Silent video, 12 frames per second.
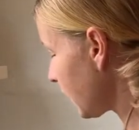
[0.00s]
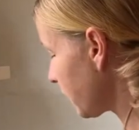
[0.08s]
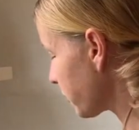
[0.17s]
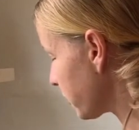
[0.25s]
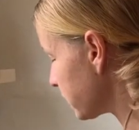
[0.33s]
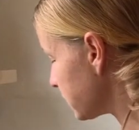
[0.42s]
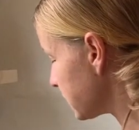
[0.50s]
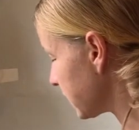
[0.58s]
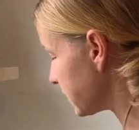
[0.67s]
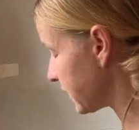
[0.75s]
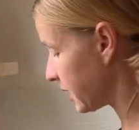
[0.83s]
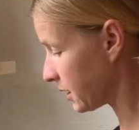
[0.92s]
I'm going to
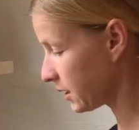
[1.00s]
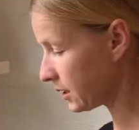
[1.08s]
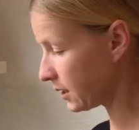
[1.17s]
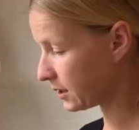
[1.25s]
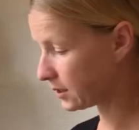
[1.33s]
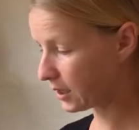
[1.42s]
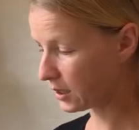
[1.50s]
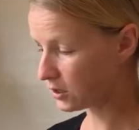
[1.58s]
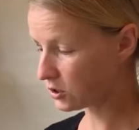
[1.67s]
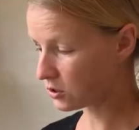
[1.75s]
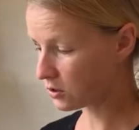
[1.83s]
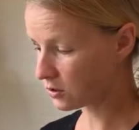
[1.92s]
take a
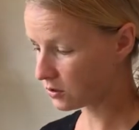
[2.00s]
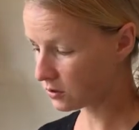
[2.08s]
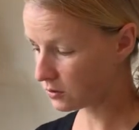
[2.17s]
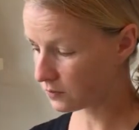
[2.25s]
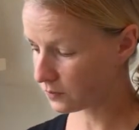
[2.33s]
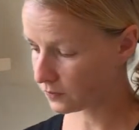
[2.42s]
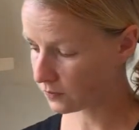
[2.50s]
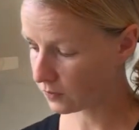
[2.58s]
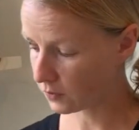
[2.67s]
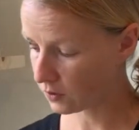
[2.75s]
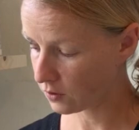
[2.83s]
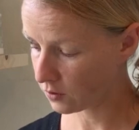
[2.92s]
second charcoal
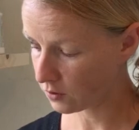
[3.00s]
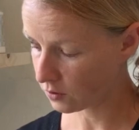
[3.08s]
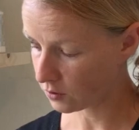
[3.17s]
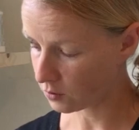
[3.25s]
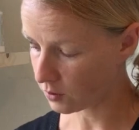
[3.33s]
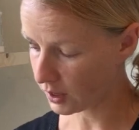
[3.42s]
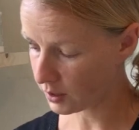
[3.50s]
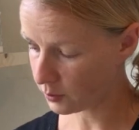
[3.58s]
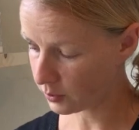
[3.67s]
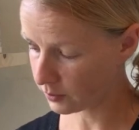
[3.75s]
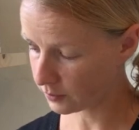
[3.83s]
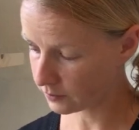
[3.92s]

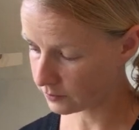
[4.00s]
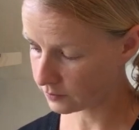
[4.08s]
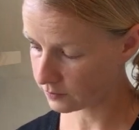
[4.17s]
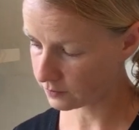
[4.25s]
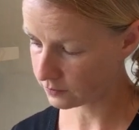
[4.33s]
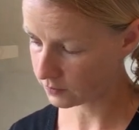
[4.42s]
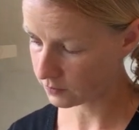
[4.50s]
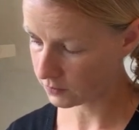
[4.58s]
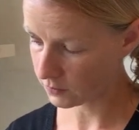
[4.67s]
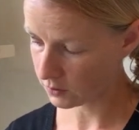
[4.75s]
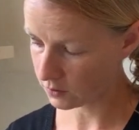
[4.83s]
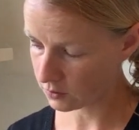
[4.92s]
wipe,
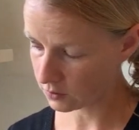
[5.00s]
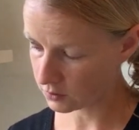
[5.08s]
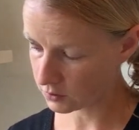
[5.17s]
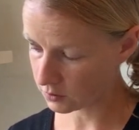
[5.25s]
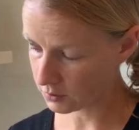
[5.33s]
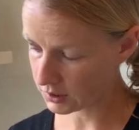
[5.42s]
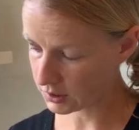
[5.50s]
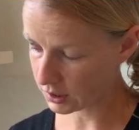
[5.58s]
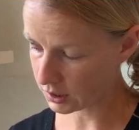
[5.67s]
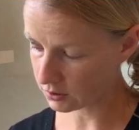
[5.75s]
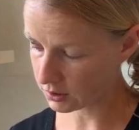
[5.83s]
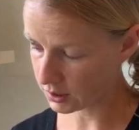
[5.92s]
squeezing
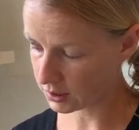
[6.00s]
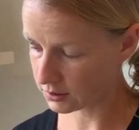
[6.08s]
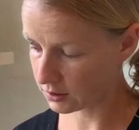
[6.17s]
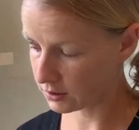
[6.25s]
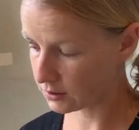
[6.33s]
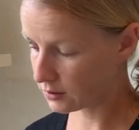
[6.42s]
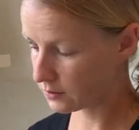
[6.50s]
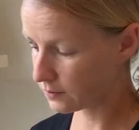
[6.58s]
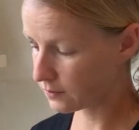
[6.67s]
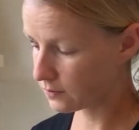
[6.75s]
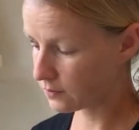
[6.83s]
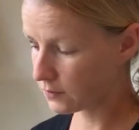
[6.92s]
out the excess,
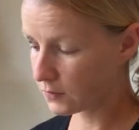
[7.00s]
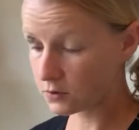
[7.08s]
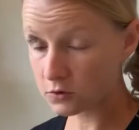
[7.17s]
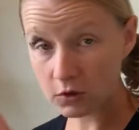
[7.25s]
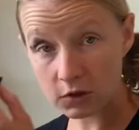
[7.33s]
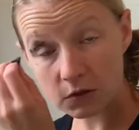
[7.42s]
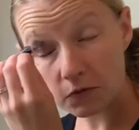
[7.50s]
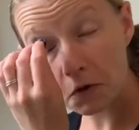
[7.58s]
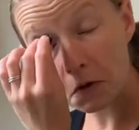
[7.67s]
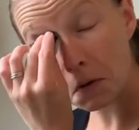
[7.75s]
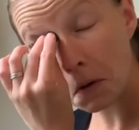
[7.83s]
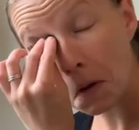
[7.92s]
transfer,